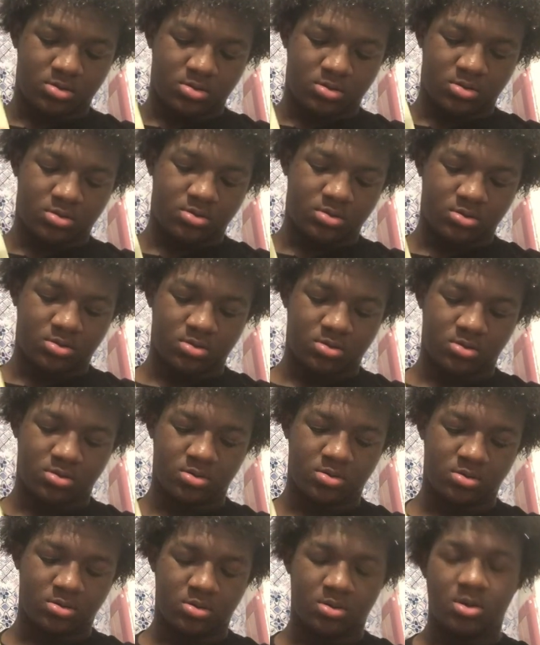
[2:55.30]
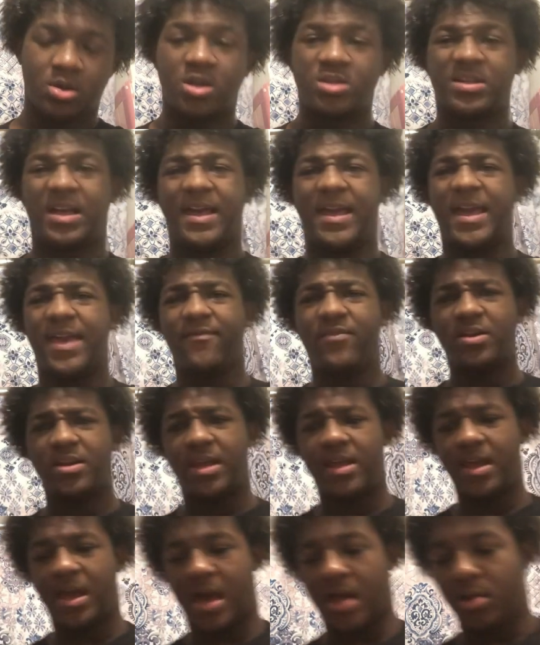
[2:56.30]
saying? Like every
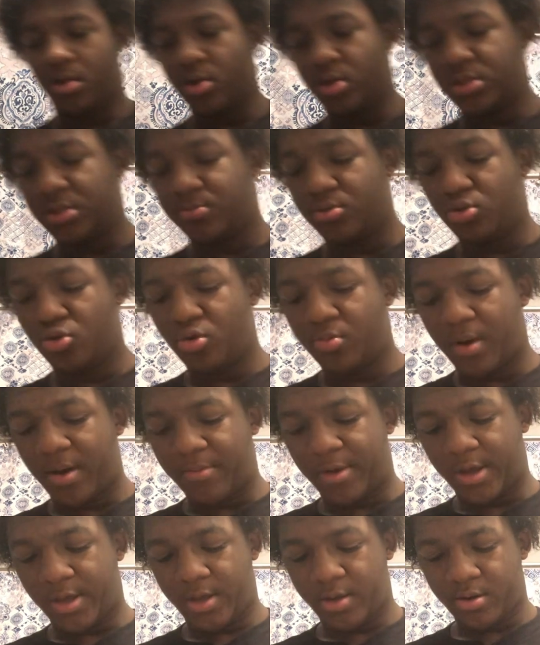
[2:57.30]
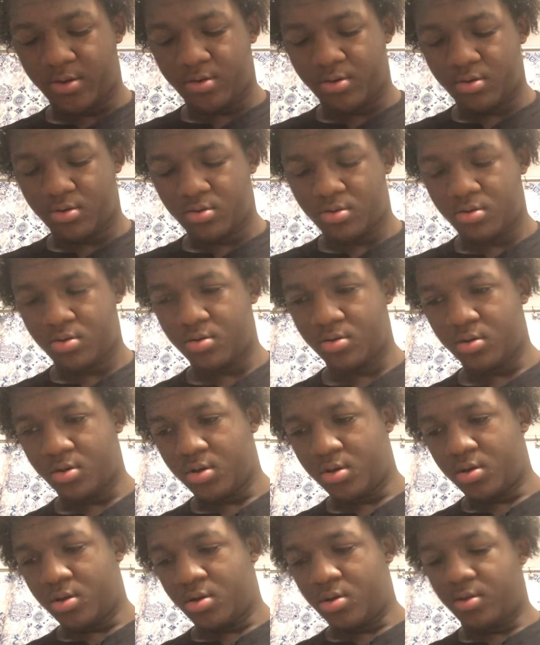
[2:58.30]
day I learn something new about my hair.
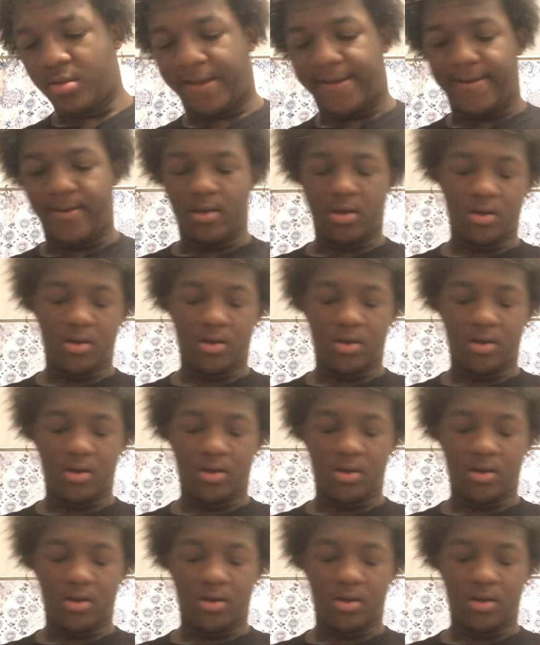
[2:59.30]
Like,